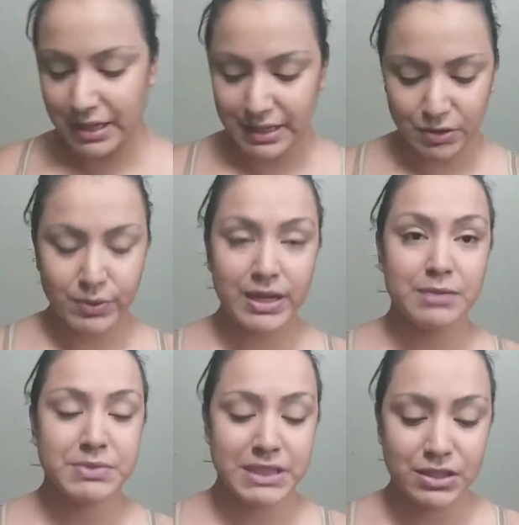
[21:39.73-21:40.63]
matte
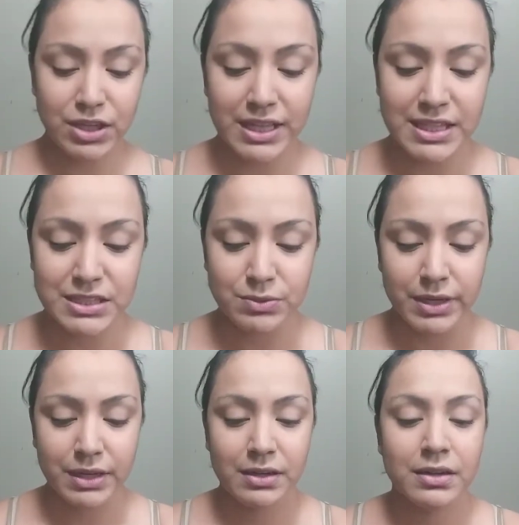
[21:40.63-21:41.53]
liquid lipstick.
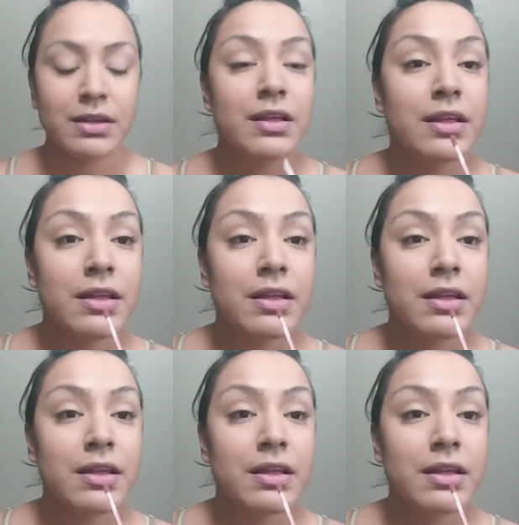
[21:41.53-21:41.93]
Look at this one.